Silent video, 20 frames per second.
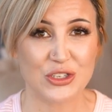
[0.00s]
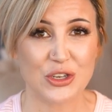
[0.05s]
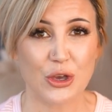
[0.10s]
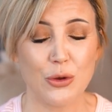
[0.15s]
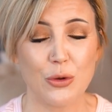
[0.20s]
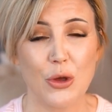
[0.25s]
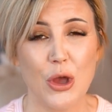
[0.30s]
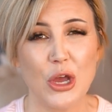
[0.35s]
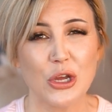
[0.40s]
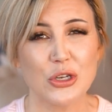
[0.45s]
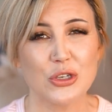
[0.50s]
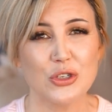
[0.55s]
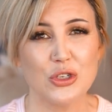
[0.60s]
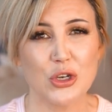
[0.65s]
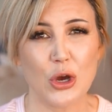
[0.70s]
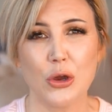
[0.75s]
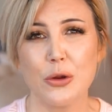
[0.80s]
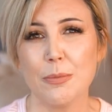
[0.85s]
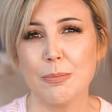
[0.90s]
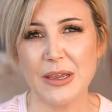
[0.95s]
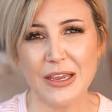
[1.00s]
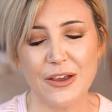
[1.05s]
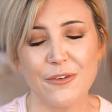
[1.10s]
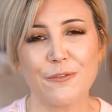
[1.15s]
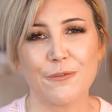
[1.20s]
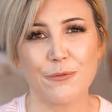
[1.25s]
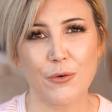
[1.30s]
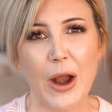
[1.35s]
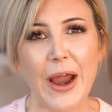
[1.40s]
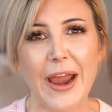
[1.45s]
So don't be
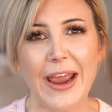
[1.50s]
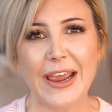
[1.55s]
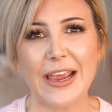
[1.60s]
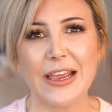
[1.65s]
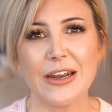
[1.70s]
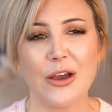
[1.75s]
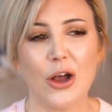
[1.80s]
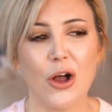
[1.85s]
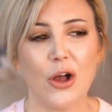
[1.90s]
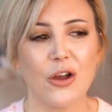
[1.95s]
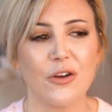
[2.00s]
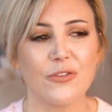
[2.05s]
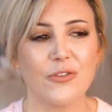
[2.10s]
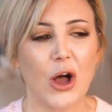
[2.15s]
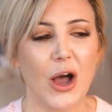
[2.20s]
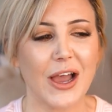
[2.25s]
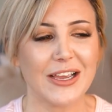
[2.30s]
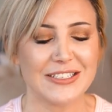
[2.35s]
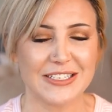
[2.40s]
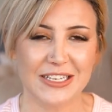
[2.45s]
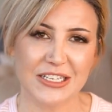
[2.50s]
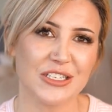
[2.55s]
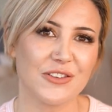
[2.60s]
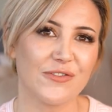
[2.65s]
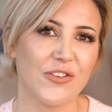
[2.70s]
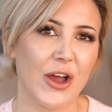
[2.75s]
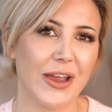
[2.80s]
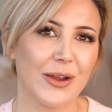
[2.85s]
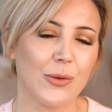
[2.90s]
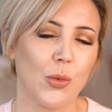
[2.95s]
afraid of
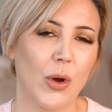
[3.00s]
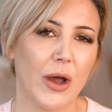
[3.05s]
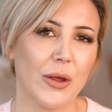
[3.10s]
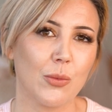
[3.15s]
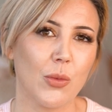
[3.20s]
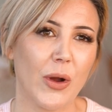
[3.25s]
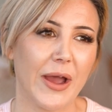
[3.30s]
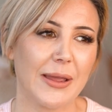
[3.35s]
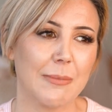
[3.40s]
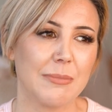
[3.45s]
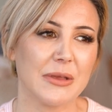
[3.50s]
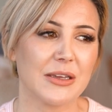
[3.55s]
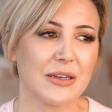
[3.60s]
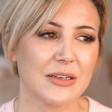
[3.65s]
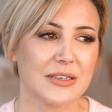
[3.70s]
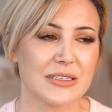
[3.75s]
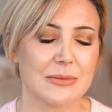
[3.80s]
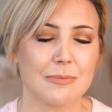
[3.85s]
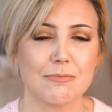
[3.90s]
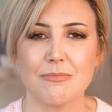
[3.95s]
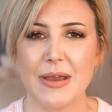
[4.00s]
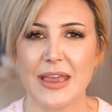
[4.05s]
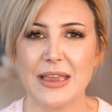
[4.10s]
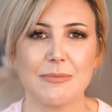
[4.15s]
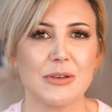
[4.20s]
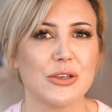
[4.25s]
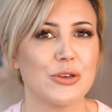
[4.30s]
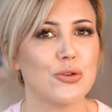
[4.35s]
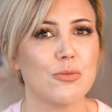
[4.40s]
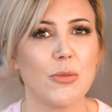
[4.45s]
identifying one way because
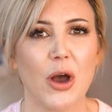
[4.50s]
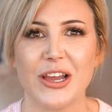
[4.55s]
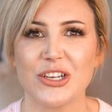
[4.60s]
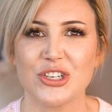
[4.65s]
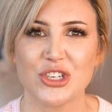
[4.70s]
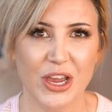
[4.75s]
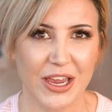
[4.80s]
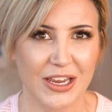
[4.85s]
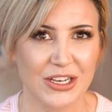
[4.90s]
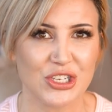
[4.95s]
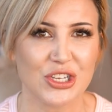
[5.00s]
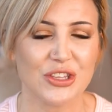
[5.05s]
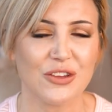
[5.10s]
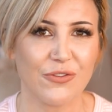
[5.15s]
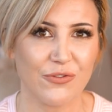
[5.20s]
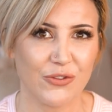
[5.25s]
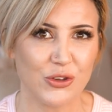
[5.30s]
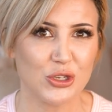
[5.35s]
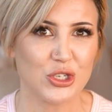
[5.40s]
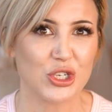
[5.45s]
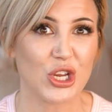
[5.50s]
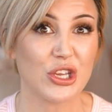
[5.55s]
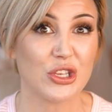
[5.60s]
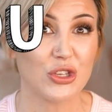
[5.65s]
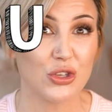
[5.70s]
maybe you might change in the future.